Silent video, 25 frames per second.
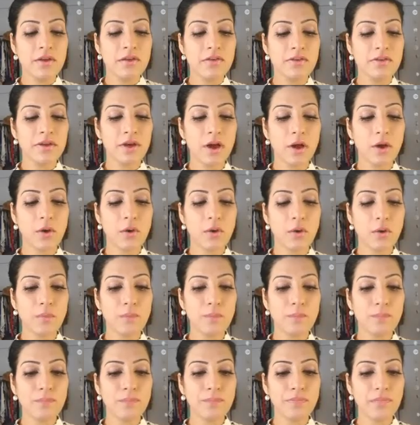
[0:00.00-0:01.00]
So
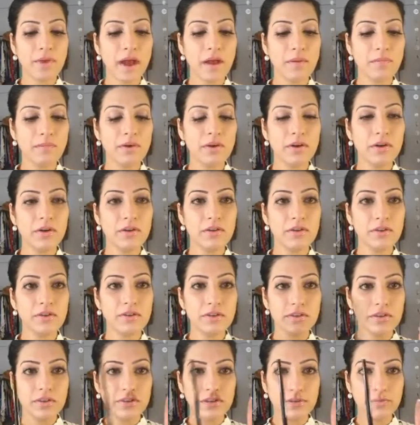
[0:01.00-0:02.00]
I'm going to use
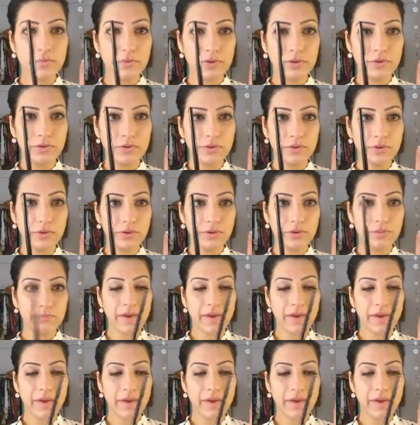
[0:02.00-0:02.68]
a simple tool,